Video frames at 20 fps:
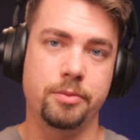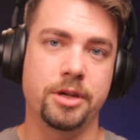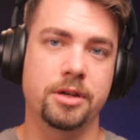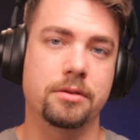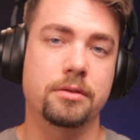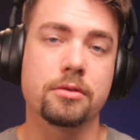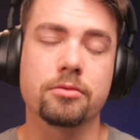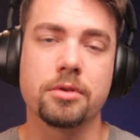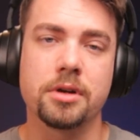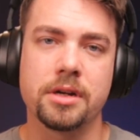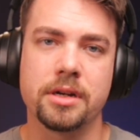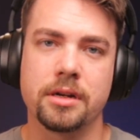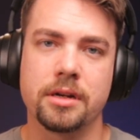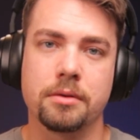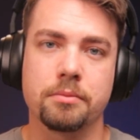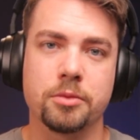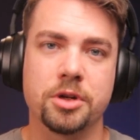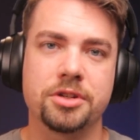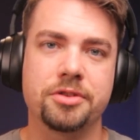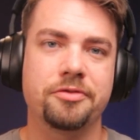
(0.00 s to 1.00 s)
able to run at a
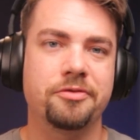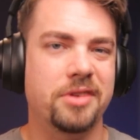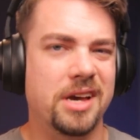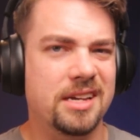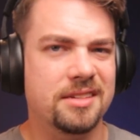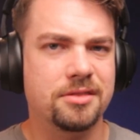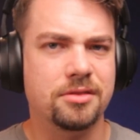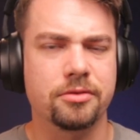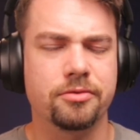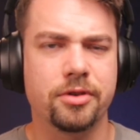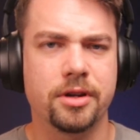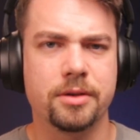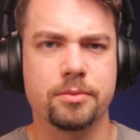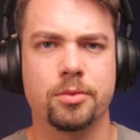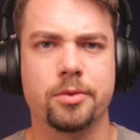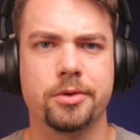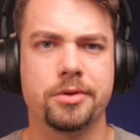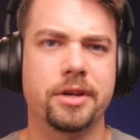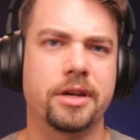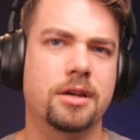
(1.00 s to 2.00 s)
much faster frames
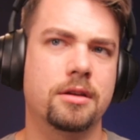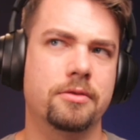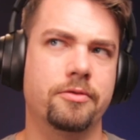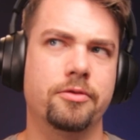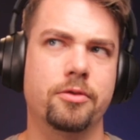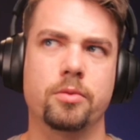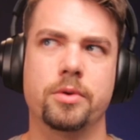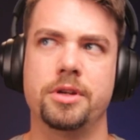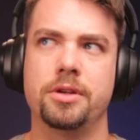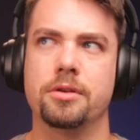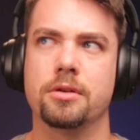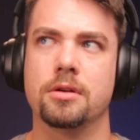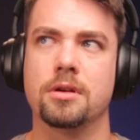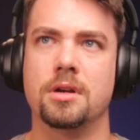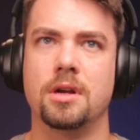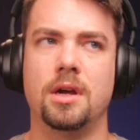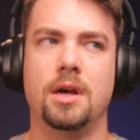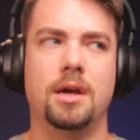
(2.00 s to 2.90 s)
per second for when you're